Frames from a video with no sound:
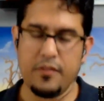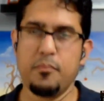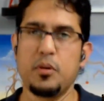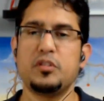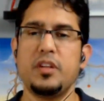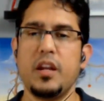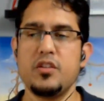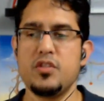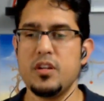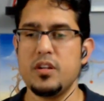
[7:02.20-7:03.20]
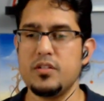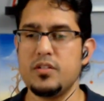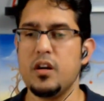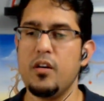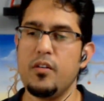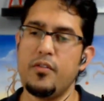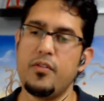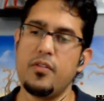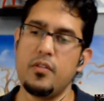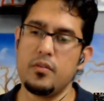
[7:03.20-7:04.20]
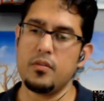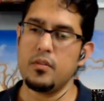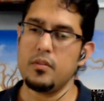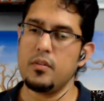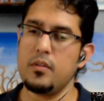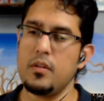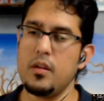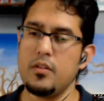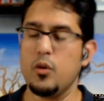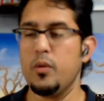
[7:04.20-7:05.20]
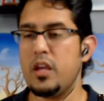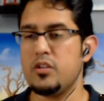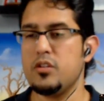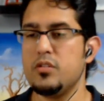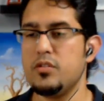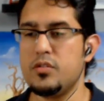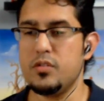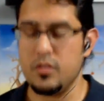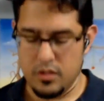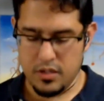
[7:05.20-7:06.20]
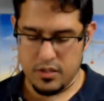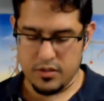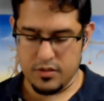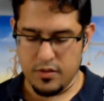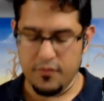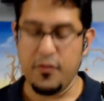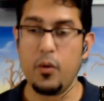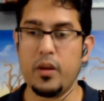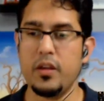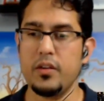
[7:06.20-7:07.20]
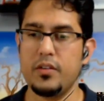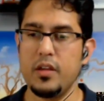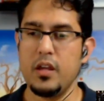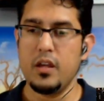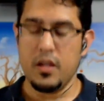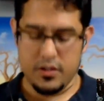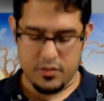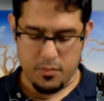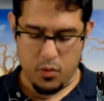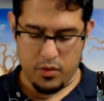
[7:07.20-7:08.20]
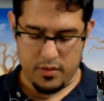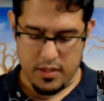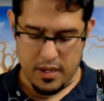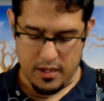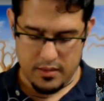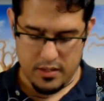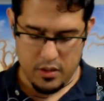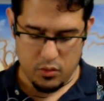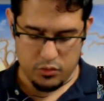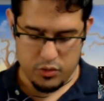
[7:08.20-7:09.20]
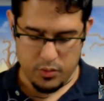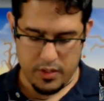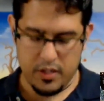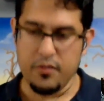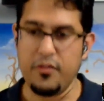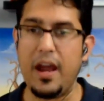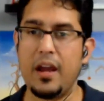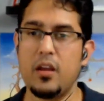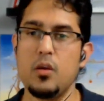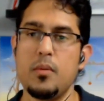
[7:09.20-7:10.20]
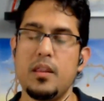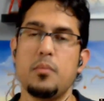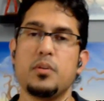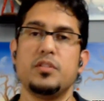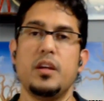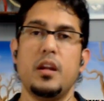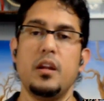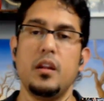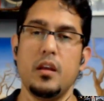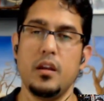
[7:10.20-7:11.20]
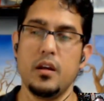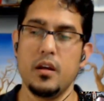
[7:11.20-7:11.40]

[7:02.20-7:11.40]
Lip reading: percentages of donations is the focus, it is important that they don't do it in a vacuum and they present it in